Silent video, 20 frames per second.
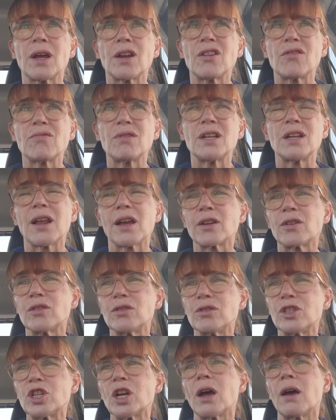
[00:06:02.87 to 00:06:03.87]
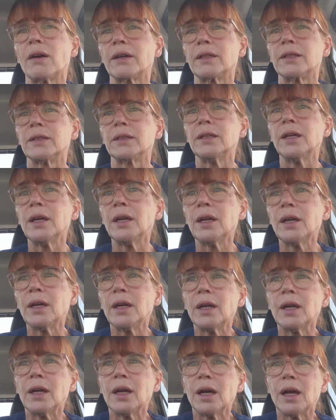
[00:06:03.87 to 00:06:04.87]
I don't really like to use jargon
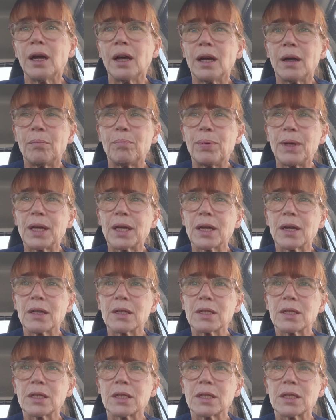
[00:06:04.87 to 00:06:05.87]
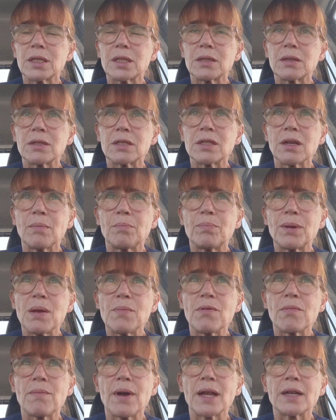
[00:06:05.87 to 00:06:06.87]
because some
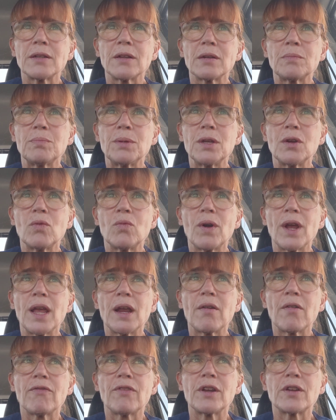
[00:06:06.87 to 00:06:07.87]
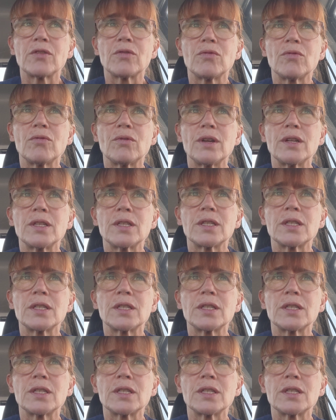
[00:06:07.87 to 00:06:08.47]
people might not be aware of it, or